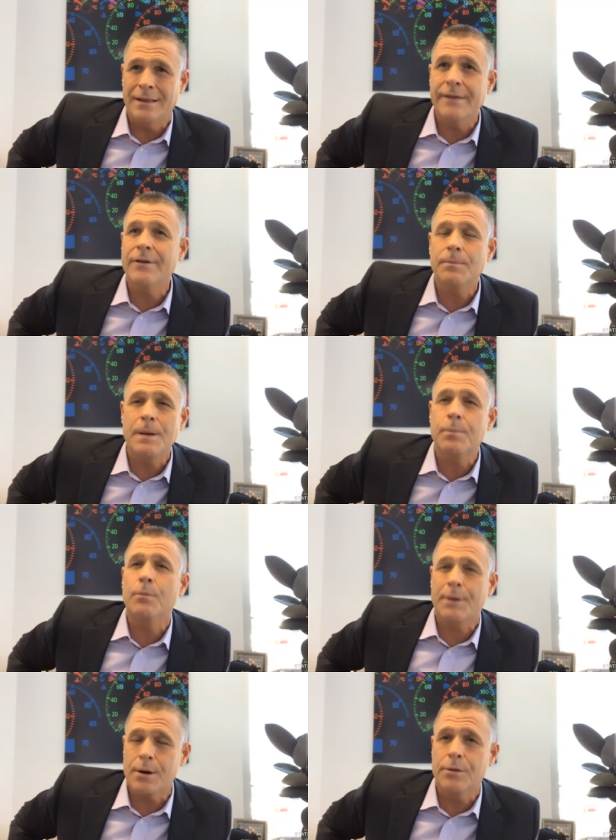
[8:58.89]
Leaving people
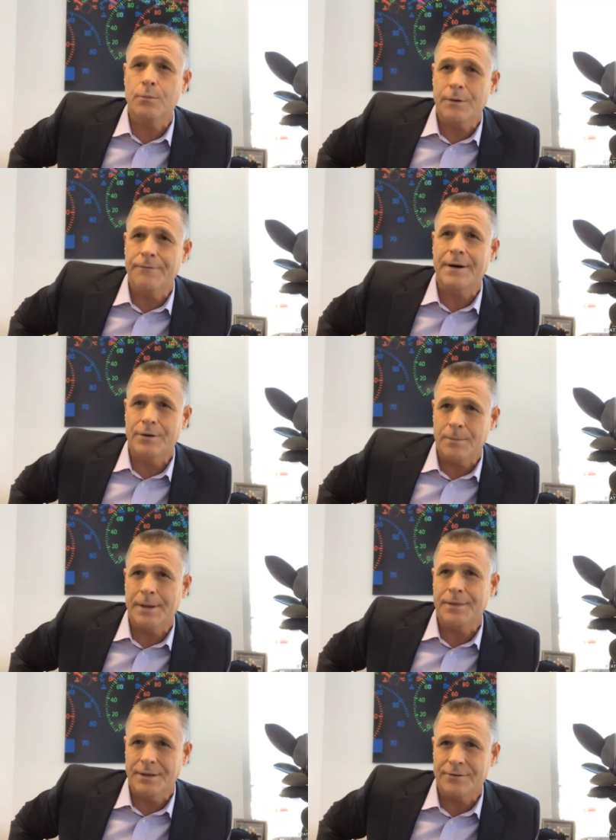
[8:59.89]
better than we found them,
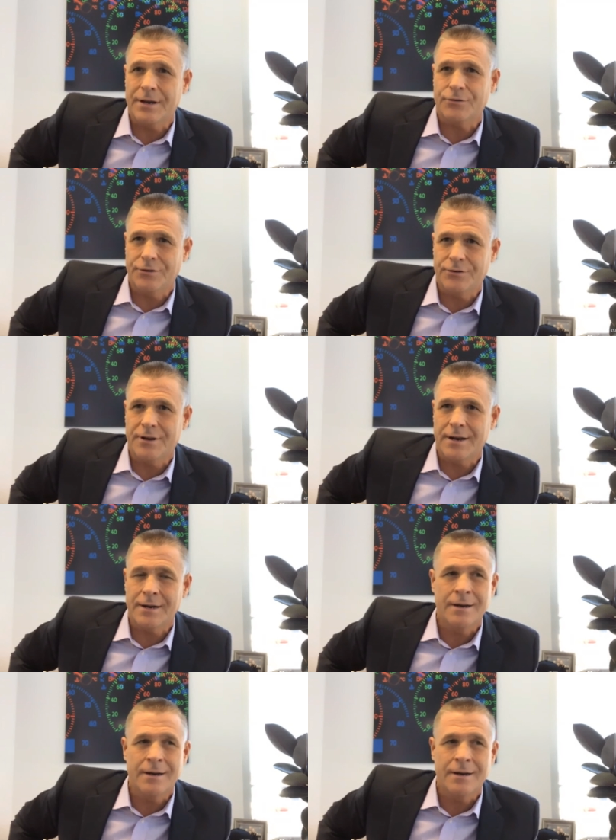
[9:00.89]
I think, is how she said it.